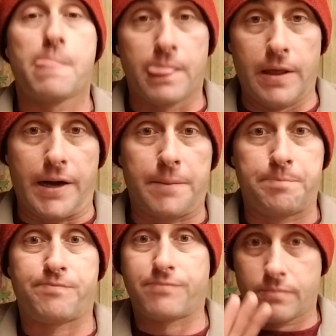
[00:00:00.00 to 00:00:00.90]
Look,
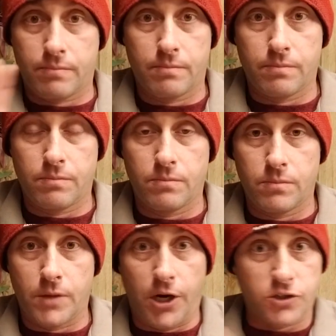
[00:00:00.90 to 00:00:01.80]

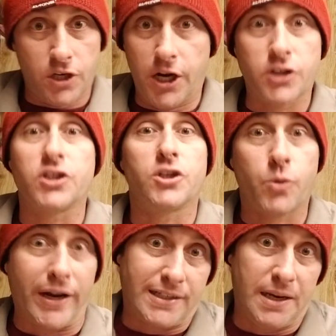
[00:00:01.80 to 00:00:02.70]
here's a
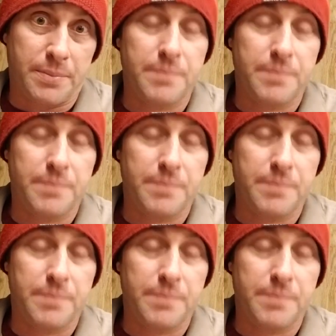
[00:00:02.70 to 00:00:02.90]
quick tip.